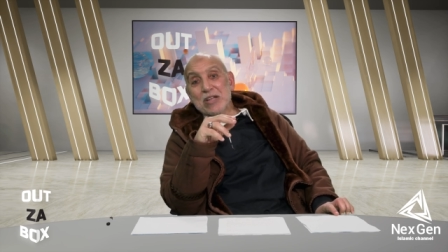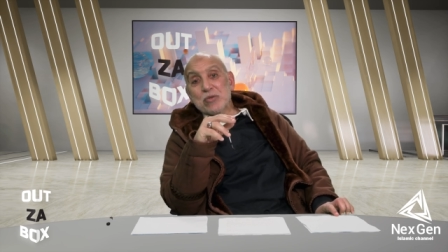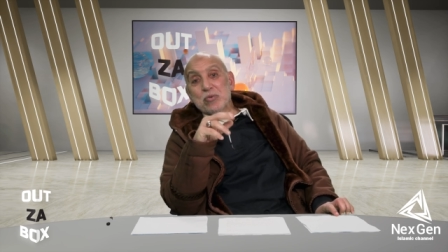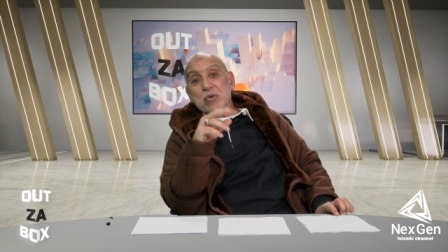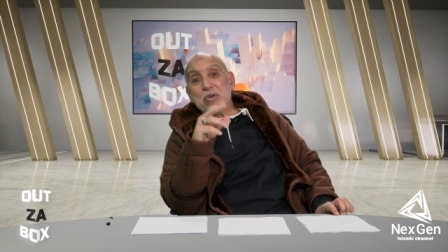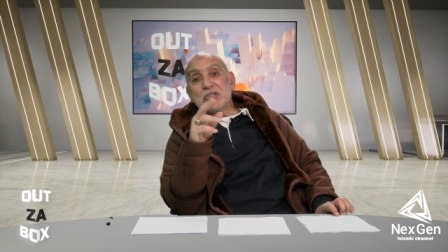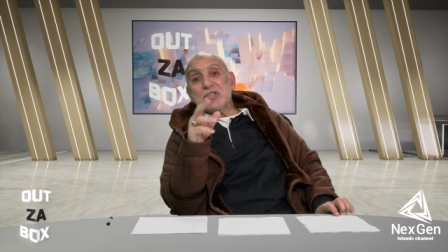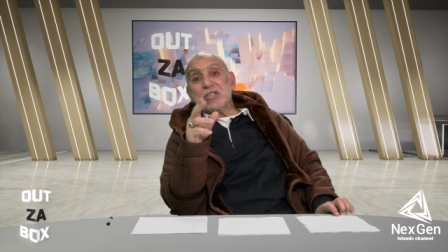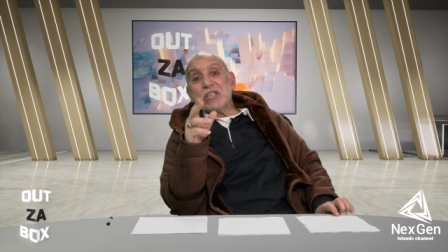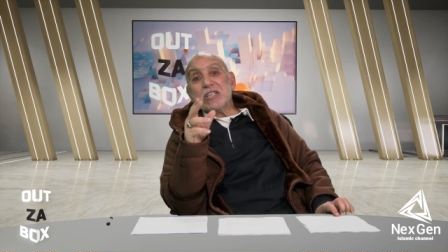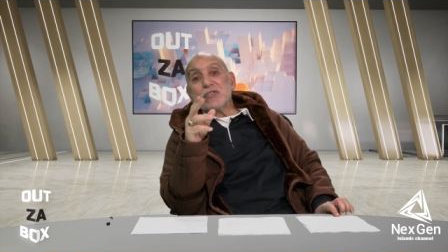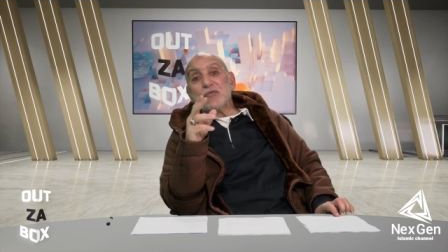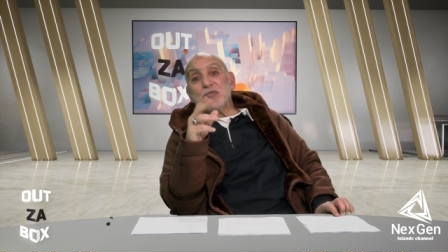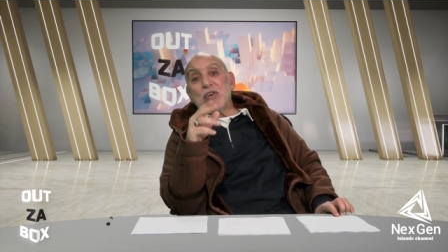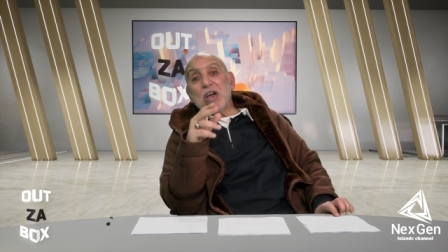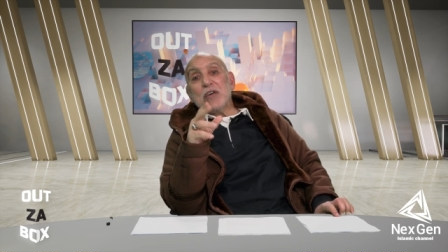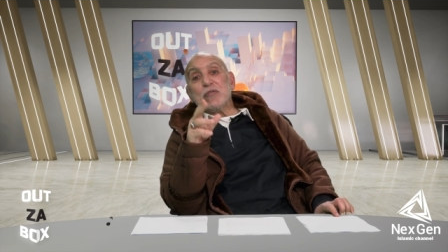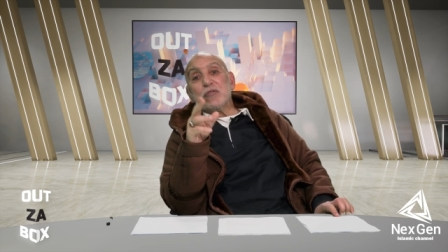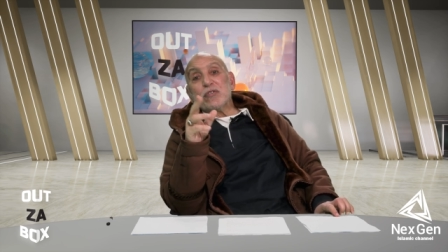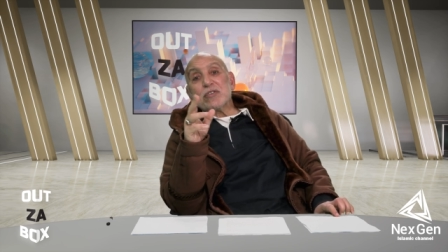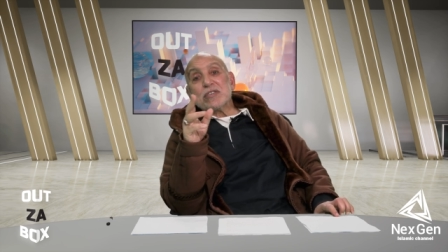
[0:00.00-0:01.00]
And when she is
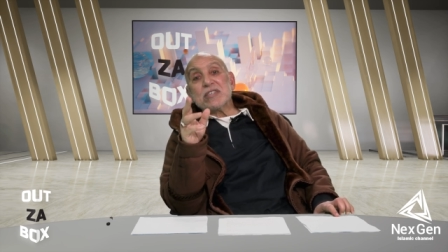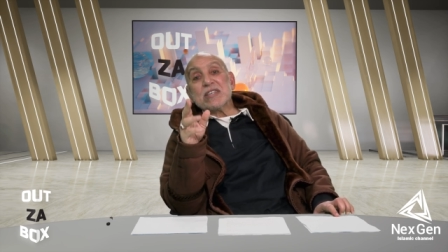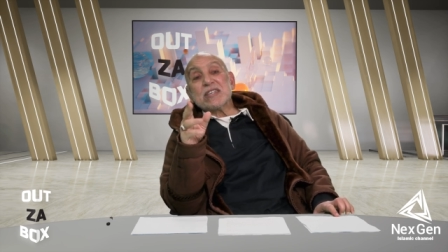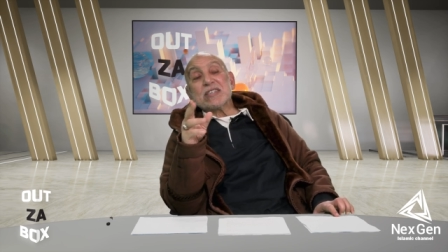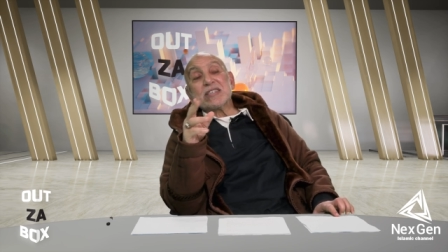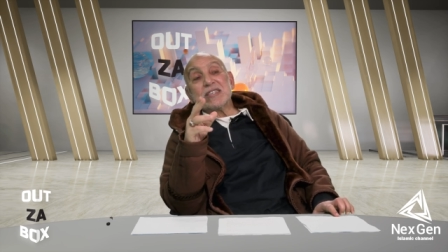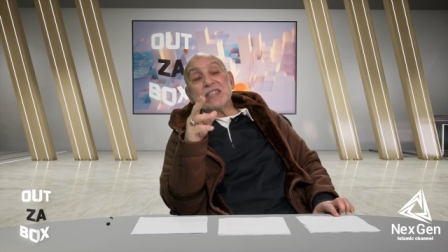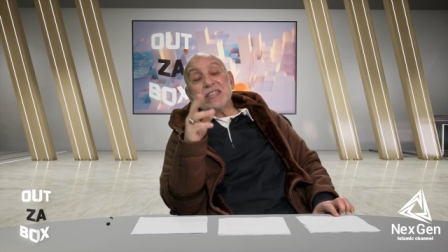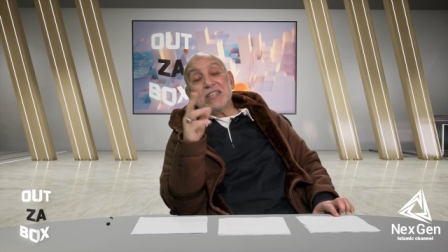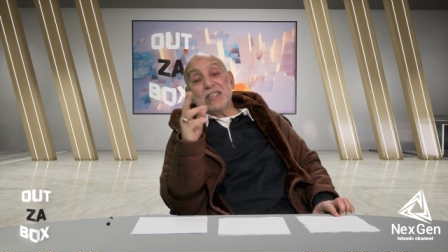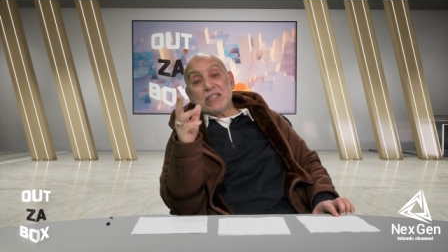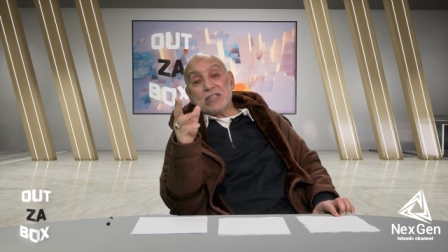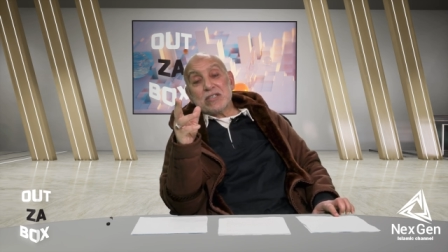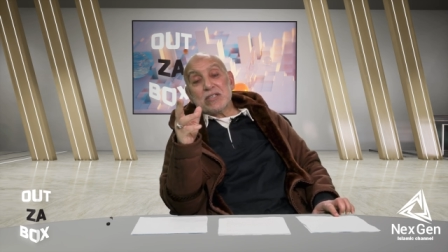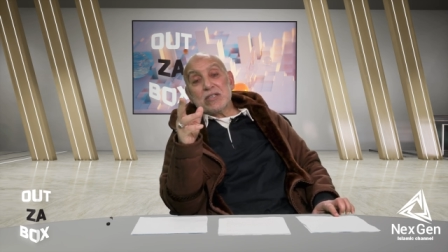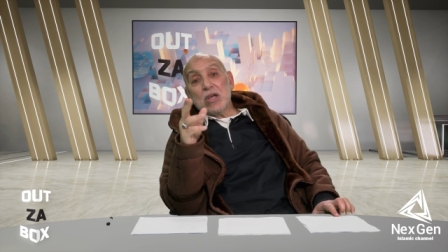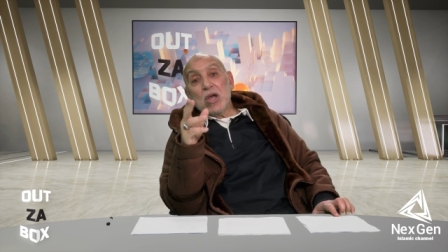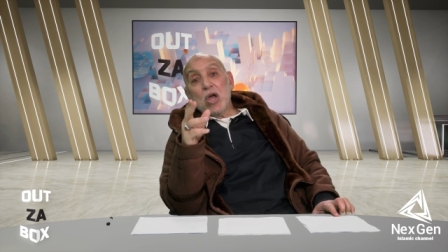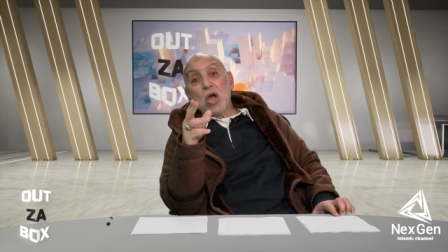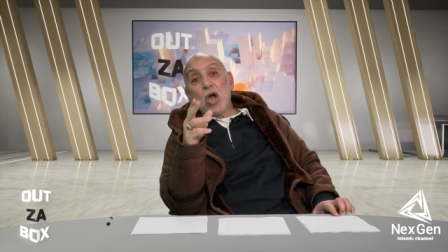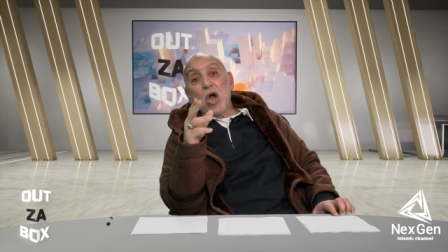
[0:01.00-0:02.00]
5 or 6
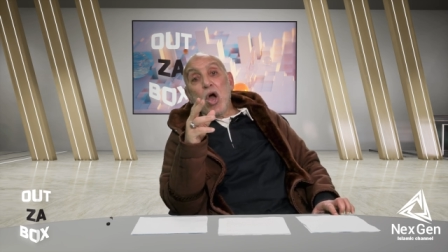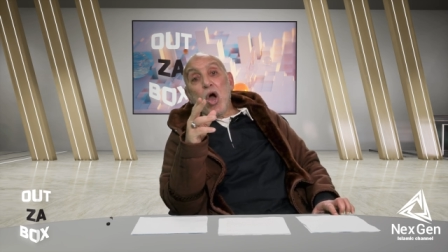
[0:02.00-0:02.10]
years,